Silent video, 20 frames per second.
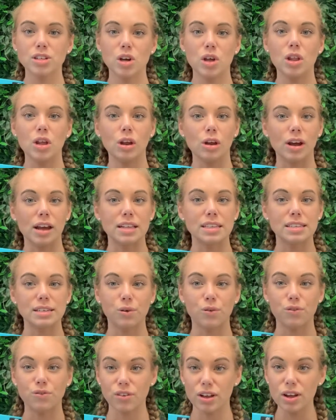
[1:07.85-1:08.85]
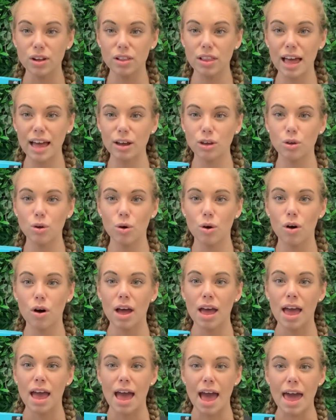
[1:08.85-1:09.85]
so that you can still feel like
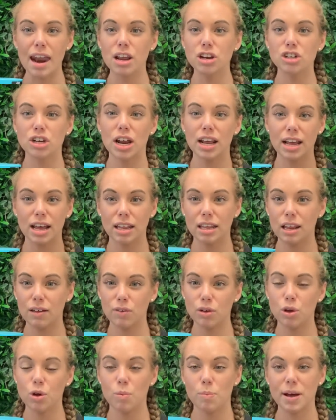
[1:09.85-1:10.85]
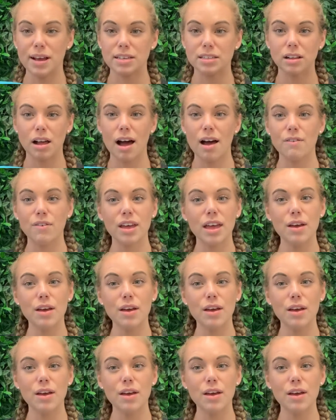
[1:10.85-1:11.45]
you're energetic and living your best life,